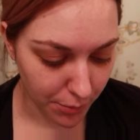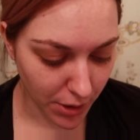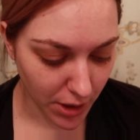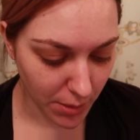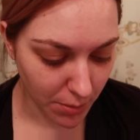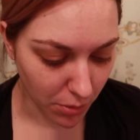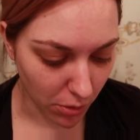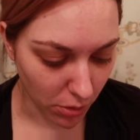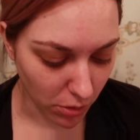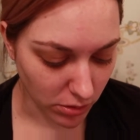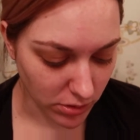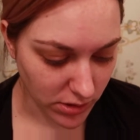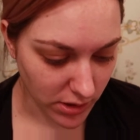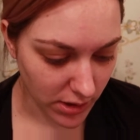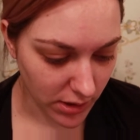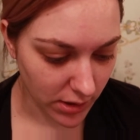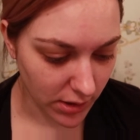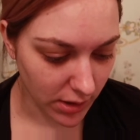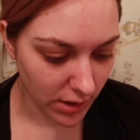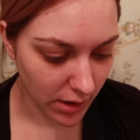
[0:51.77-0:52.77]
pretty bold
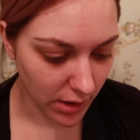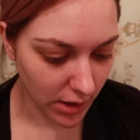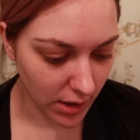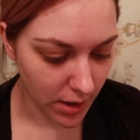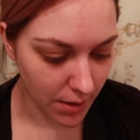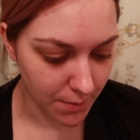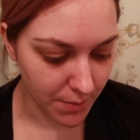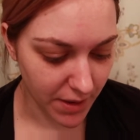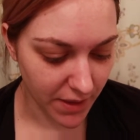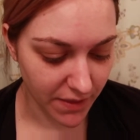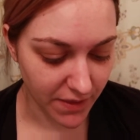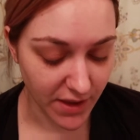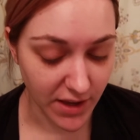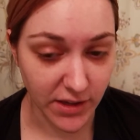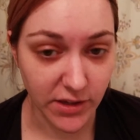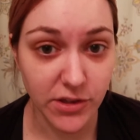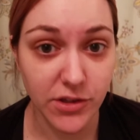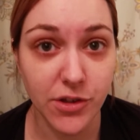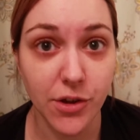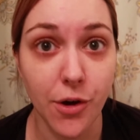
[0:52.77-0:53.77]
in
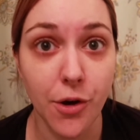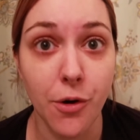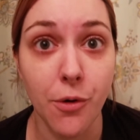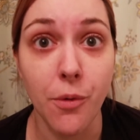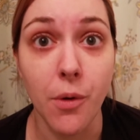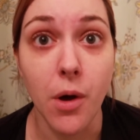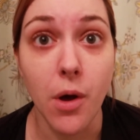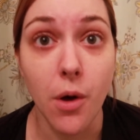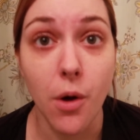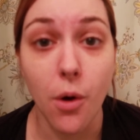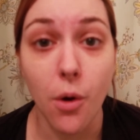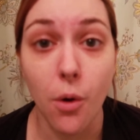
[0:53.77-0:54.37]
this, so